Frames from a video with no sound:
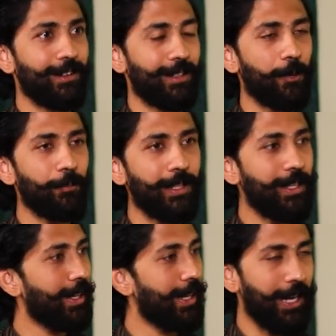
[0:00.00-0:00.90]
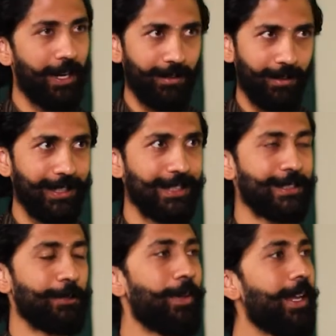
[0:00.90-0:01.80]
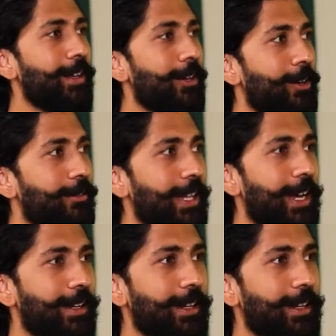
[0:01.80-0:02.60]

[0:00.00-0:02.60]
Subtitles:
company, and I had a decent pay and all of that.